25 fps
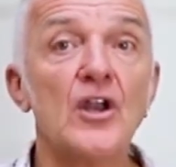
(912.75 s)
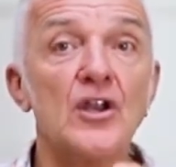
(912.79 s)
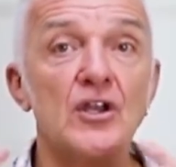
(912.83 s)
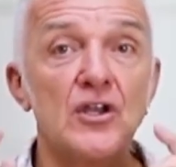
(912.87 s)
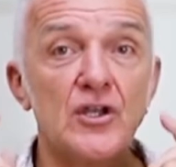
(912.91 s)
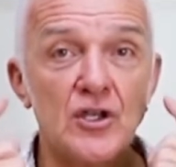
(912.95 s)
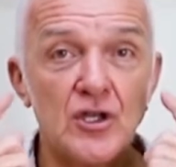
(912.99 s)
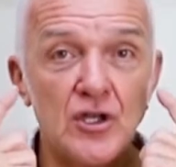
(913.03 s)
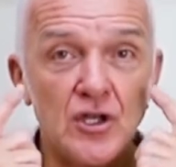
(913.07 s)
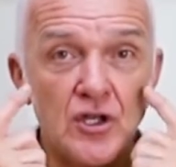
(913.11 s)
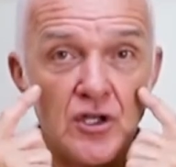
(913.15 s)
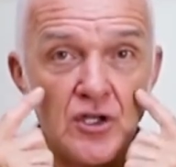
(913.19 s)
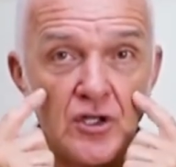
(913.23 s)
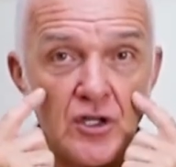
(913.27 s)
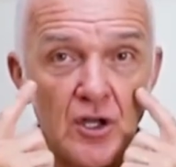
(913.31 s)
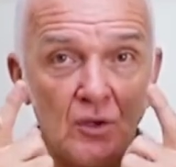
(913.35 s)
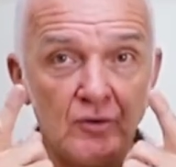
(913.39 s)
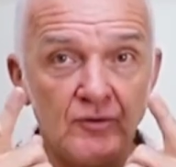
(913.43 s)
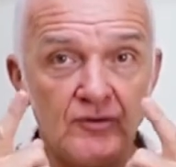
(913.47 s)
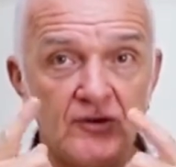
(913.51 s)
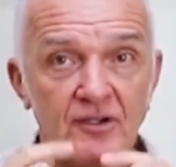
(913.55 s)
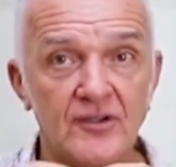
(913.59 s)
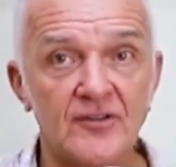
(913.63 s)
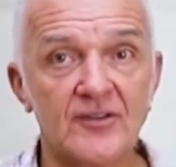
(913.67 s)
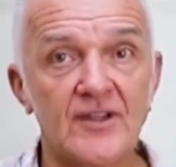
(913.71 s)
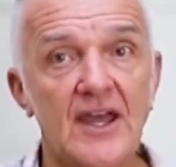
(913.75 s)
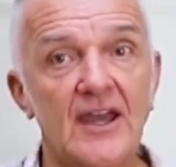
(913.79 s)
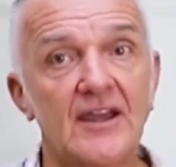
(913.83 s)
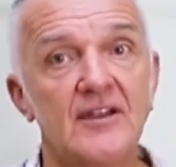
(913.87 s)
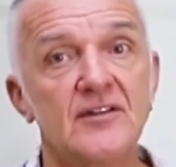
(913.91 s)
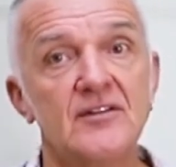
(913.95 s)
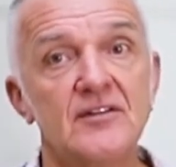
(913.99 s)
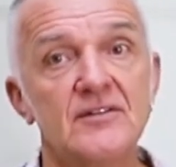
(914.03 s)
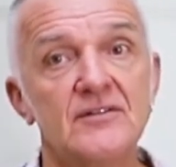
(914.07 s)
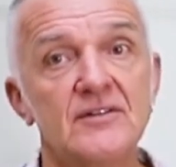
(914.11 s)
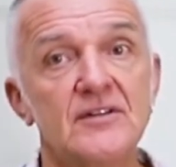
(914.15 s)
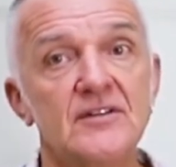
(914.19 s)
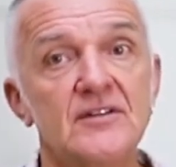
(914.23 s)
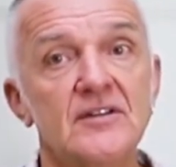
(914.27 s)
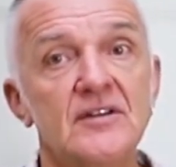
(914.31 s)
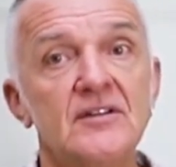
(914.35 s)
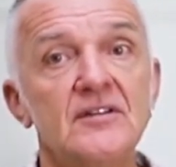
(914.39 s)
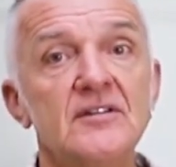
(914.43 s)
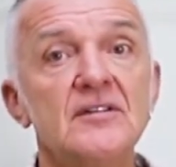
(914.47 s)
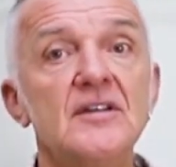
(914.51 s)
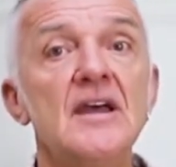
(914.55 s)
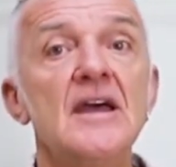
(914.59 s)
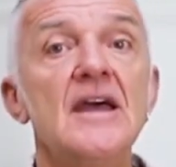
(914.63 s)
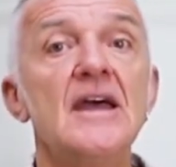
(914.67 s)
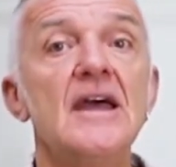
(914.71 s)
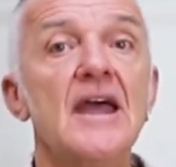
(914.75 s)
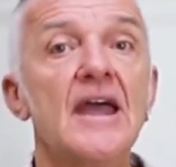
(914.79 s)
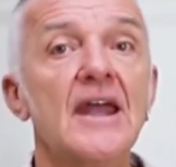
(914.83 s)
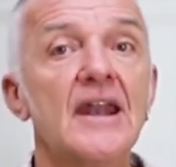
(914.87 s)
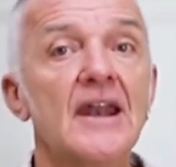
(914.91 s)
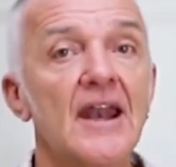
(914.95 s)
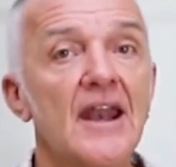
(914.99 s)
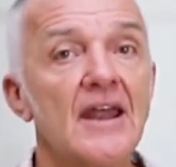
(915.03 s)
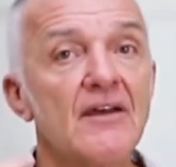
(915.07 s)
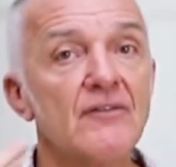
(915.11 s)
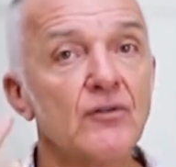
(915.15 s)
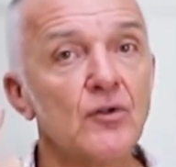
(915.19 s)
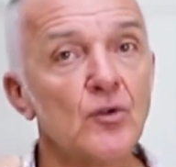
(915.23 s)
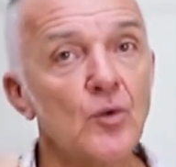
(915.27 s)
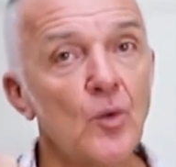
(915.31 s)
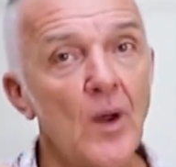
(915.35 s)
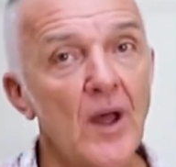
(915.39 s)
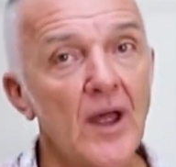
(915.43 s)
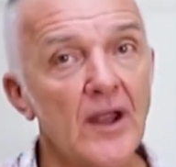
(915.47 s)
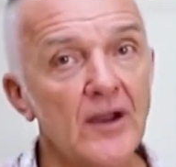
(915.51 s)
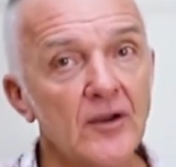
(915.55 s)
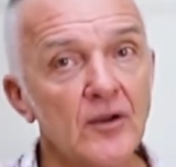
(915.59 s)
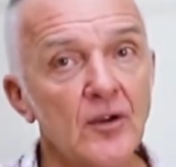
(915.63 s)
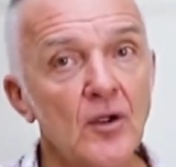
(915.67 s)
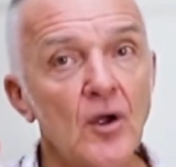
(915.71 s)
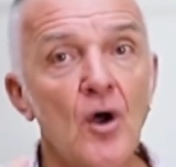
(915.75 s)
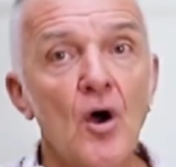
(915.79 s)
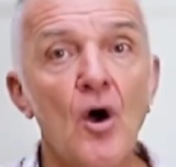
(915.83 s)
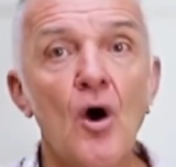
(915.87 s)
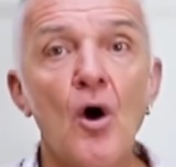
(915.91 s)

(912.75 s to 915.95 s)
notice activities in level 1,